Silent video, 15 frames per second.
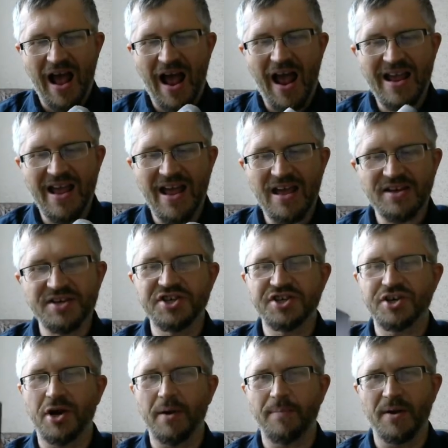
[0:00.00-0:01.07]
I had it
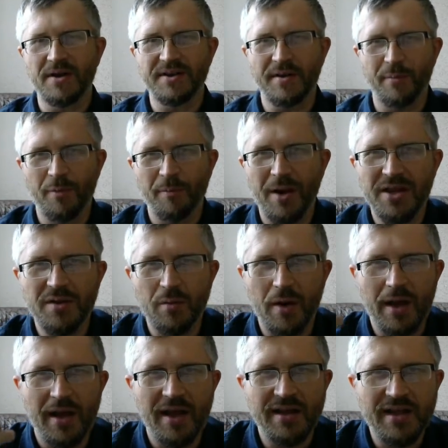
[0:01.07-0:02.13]
sharpened. By the
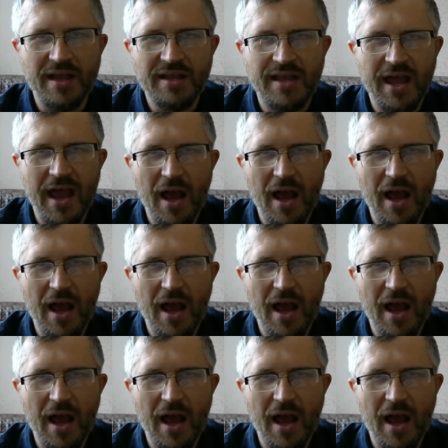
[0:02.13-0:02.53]
way, it it,